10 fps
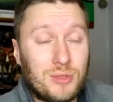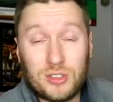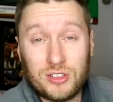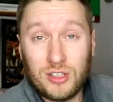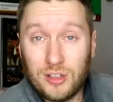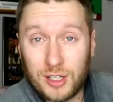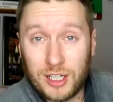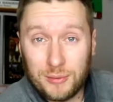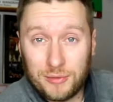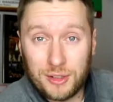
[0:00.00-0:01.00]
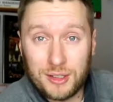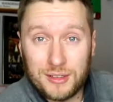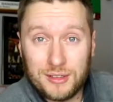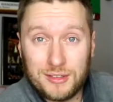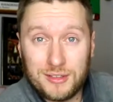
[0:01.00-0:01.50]
we can start looking up
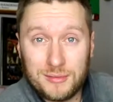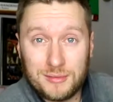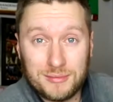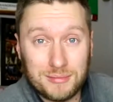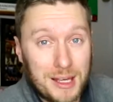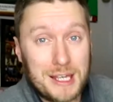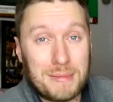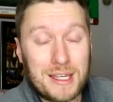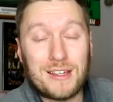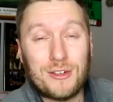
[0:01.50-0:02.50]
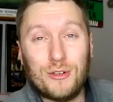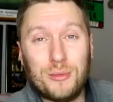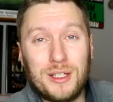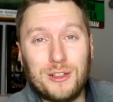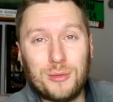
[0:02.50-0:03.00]
for maybe a
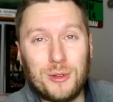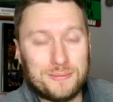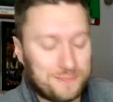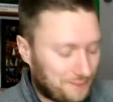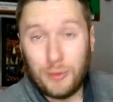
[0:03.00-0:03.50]
European spot.